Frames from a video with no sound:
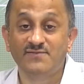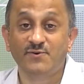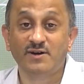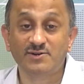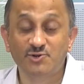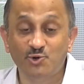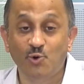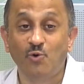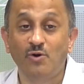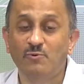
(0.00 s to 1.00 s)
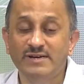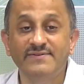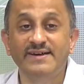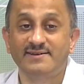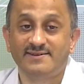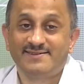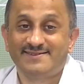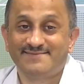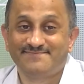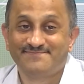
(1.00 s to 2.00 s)
for control, whatever it
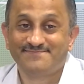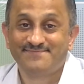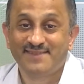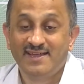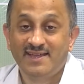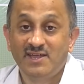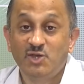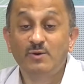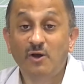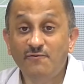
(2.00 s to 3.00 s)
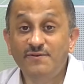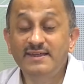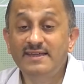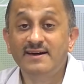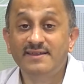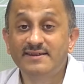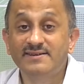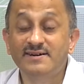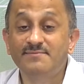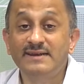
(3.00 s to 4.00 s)
is, you will often hear the
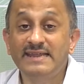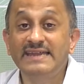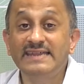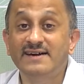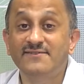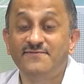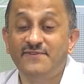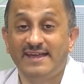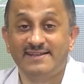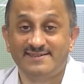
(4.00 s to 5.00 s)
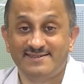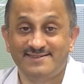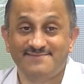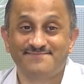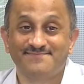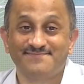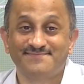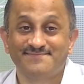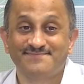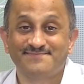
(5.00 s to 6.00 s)
term linear phase.
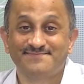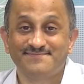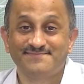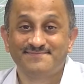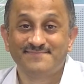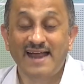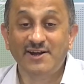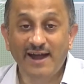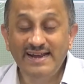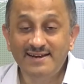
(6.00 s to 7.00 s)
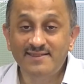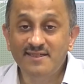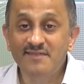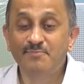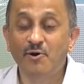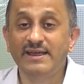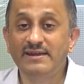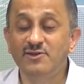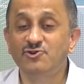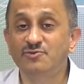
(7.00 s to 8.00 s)
And right at this
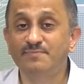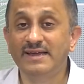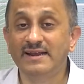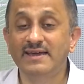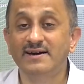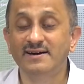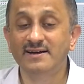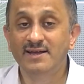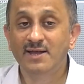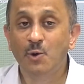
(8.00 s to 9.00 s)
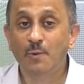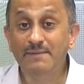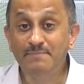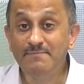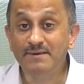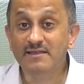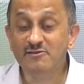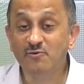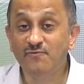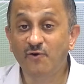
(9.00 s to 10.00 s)
point, you should be clear why people are
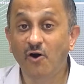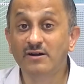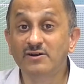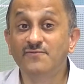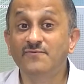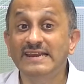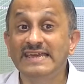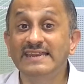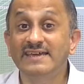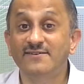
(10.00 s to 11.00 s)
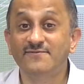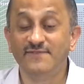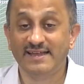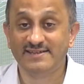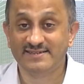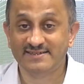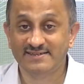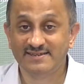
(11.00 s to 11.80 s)
so fond of linear phase.